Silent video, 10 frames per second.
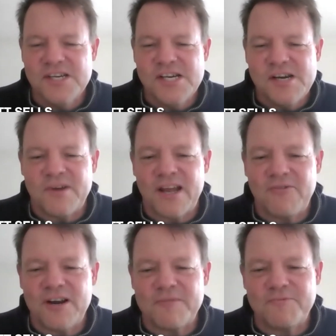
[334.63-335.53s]
but I
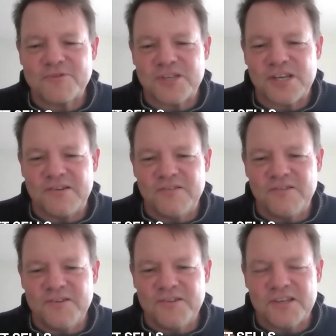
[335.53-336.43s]
want to present
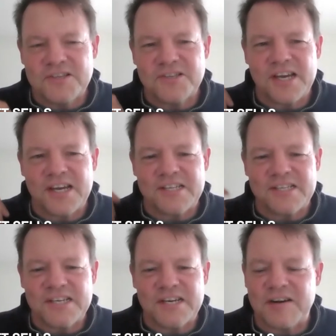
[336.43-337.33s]
this
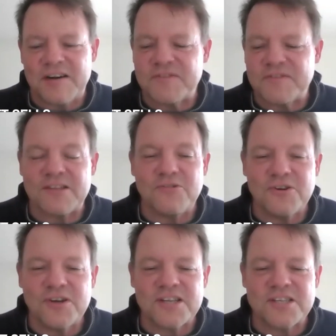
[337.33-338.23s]
idea of that
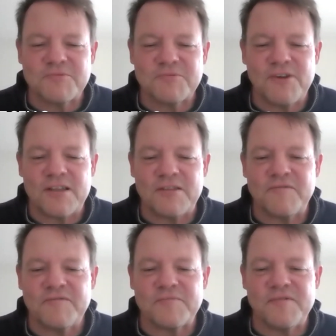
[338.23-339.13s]
look at this
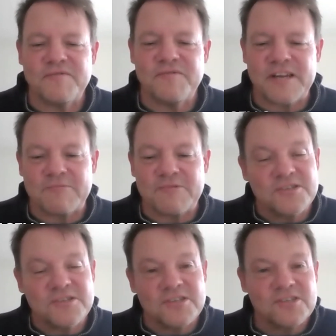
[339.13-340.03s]
problem from a family
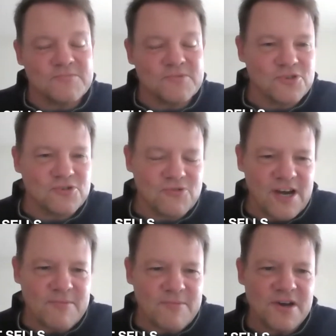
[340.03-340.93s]
systems
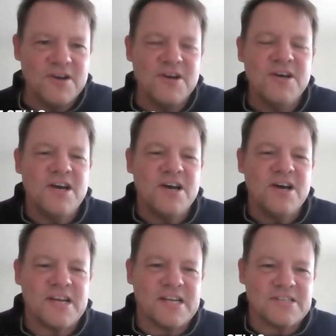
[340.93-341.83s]
trauma
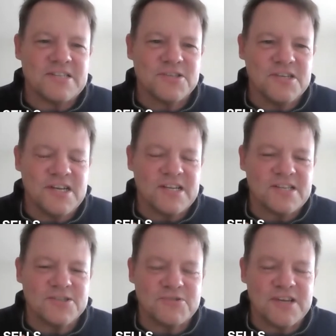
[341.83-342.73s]
lens.
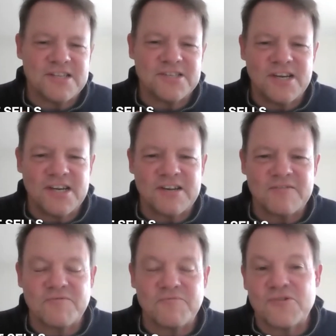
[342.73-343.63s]
And so that's kind
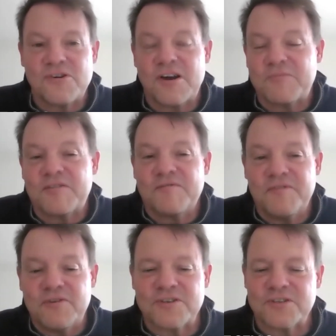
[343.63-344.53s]
of where I'm going to
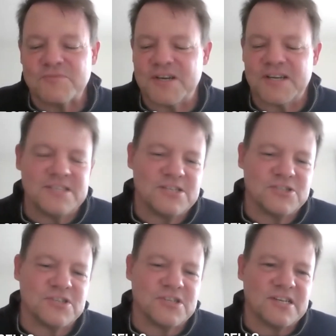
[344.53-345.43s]
focus my
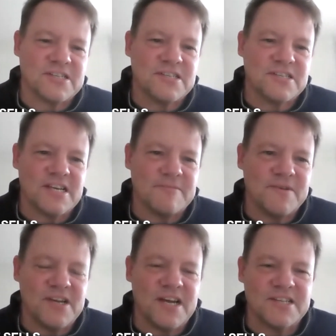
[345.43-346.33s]
attention on today,
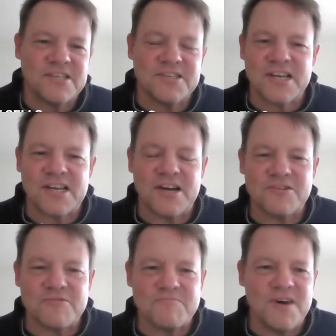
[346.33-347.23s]
but not to say
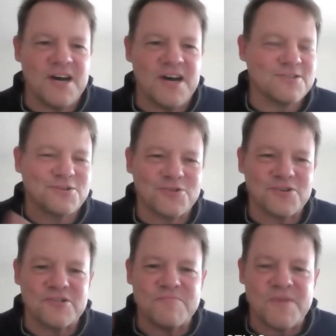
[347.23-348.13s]
other models are
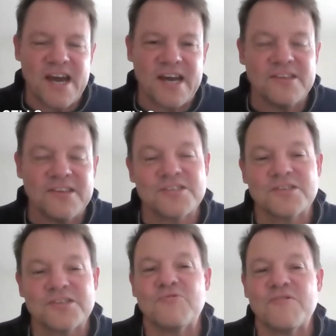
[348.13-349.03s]
good or bad. This
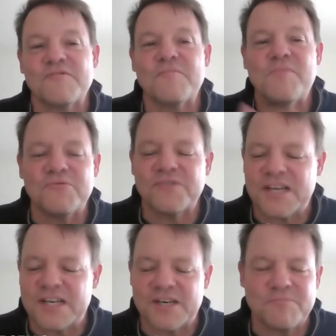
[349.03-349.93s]
is more of a both
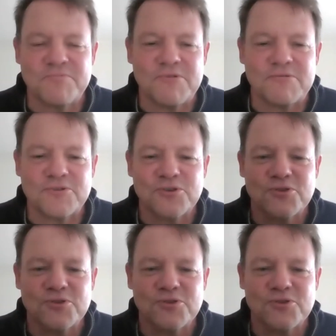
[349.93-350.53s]
and approach.